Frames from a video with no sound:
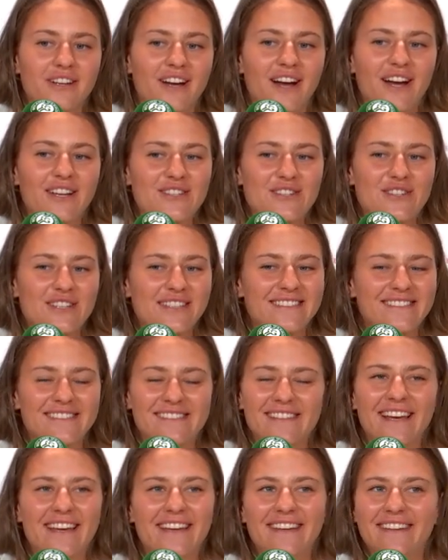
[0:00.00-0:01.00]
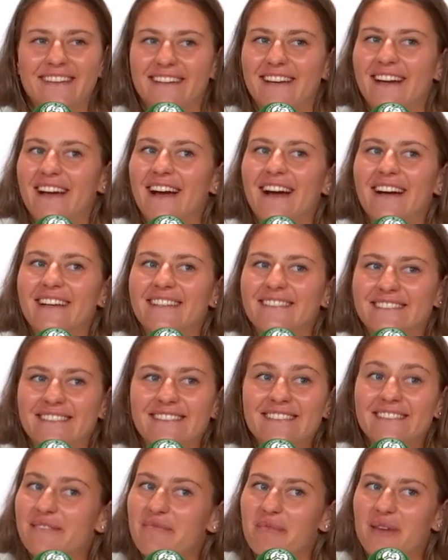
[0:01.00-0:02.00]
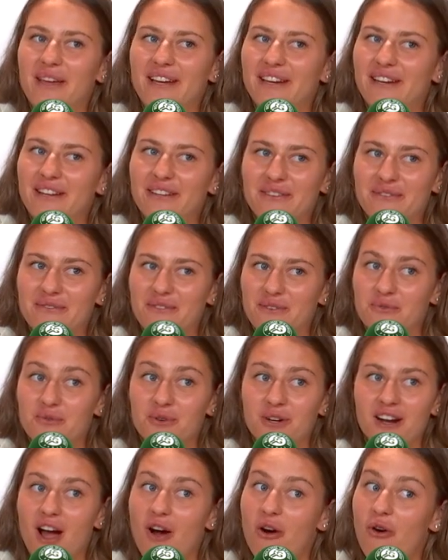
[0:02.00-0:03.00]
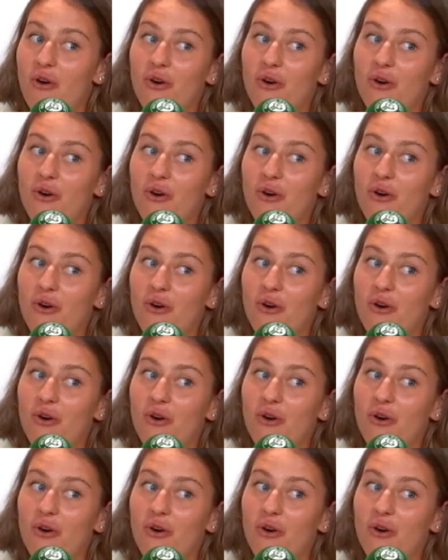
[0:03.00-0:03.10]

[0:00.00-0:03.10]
I just, like, since the beginning of the war,